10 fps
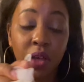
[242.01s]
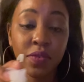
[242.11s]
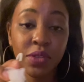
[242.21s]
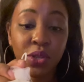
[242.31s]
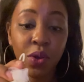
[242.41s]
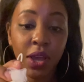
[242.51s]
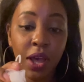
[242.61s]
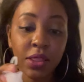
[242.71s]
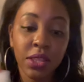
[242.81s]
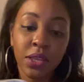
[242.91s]
So I
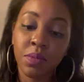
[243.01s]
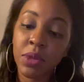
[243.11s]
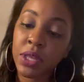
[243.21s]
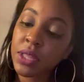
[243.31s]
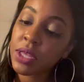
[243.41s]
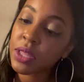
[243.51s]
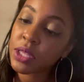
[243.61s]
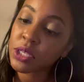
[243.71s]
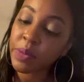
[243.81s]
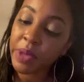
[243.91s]
got them. It's
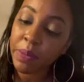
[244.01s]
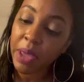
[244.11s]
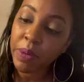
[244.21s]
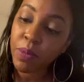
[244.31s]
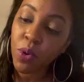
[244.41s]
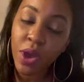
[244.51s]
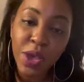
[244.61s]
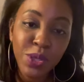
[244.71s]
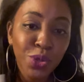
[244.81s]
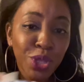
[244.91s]
going to be a baby boy.
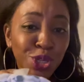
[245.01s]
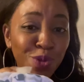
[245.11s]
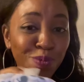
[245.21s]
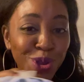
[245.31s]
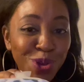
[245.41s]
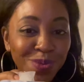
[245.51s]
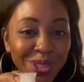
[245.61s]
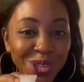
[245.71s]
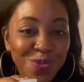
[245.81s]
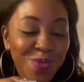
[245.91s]
So these are blue with
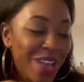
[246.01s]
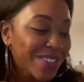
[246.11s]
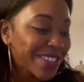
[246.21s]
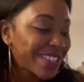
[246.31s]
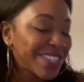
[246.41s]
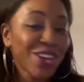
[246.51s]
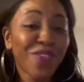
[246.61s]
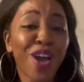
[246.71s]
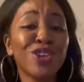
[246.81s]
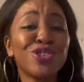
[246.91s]
little whales and stuff.
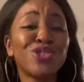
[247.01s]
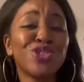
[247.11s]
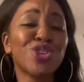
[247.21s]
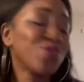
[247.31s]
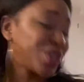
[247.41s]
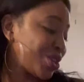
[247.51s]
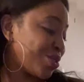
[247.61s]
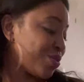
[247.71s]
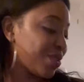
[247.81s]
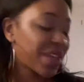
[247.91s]
So
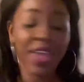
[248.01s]
cute.